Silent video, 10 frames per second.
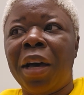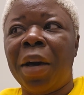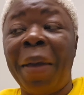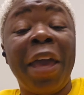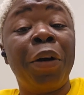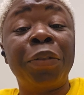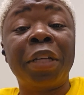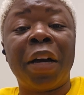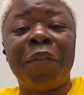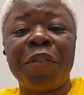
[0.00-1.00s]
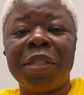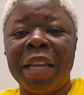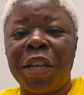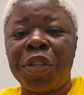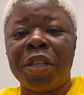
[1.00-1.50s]
held
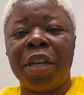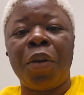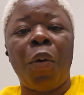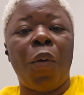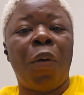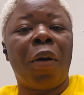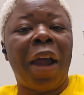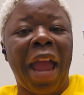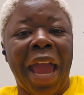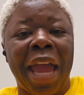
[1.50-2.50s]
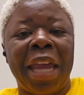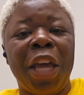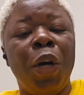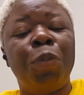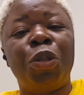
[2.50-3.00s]
conversation and
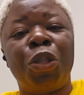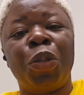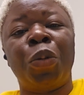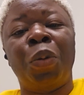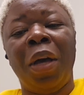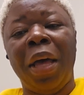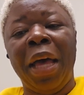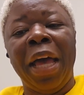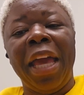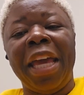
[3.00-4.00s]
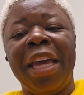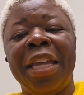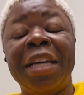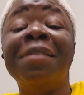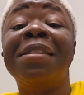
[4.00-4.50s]
helped you
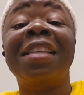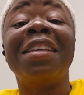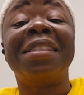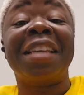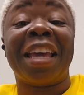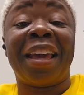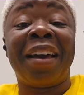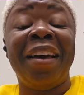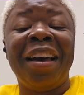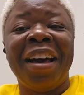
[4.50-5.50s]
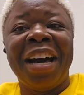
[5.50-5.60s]
in assessing